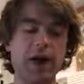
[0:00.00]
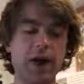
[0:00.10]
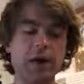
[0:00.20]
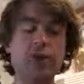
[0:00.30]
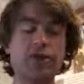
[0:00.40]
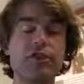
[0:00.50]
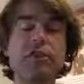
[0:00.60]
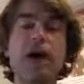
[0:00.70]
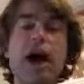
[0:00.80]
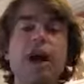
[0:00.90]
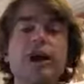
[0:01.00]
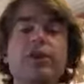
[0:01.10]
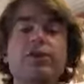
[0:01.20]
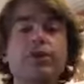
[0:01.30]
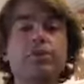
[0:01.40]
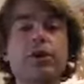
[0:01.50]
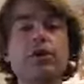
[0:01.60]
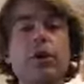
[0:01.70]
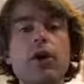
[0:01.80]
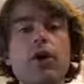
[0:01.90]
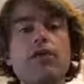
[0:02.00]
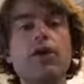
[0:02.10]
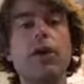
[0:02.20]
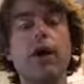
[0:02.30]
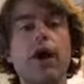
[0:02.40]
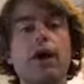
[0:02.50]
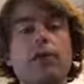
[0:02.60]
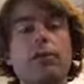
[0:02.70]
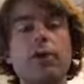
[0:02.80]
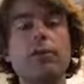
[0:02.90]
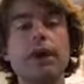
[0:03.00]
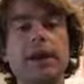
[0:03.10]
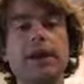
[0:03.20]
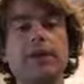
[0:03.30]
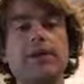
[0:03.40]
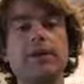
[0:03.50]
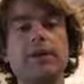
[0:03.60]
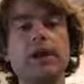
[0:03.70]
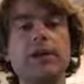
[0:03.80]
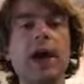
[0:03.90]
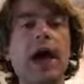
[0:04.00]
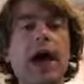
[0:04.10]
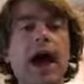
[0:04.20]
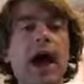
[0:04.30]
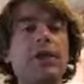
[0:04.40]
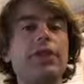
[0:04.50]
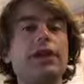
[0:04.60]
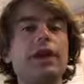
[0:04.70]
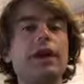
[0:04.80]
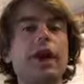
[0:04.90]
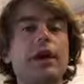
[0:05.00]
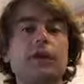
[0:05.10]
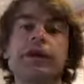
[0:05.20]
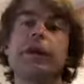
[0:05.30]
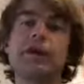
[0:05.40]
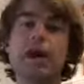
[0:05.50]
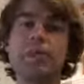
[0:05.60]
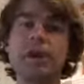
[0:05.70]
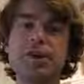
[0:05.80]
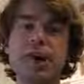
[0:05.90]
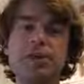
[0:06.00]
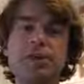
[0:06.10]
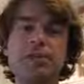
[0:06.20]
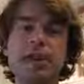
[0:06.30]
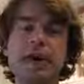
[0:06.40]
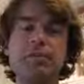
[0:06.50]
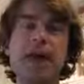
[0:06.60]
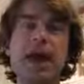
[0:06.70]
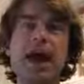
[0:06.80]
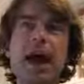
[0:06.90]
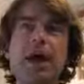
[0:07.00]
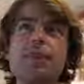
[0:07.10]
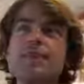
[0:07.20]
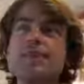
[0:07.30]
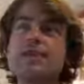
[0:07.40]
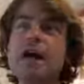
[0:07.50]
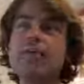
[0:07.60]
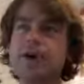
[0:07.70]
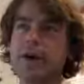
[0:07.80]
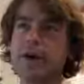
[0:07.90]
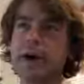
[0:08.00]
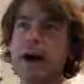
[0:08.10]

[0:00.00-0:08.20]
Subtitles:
it was decided to move it over on permanent exhibit at the North Carolina Maritime Museum. And this summer,